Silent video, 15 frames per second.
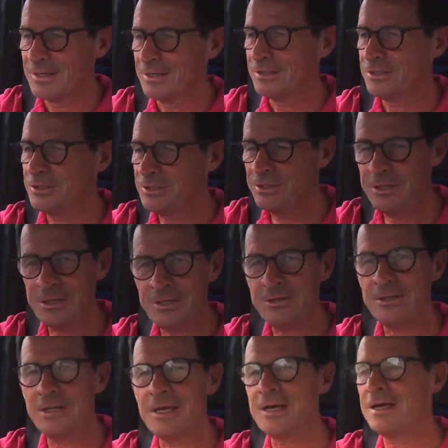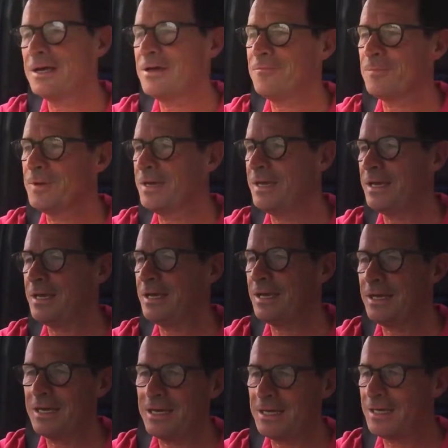Do you love
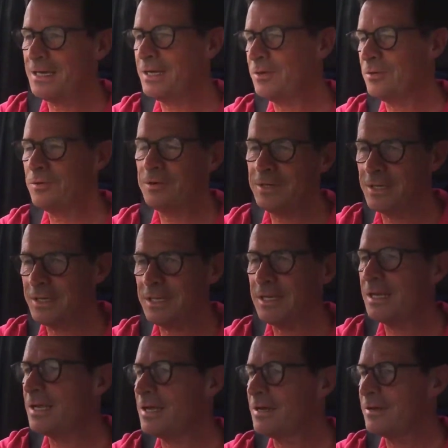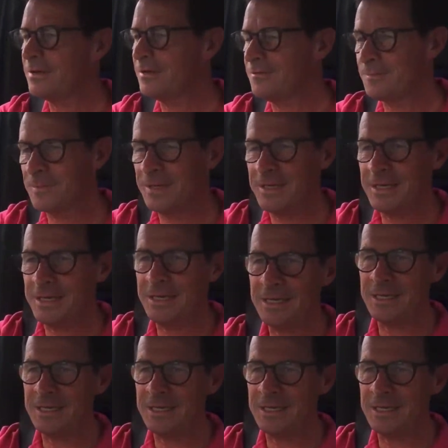me? Really love me?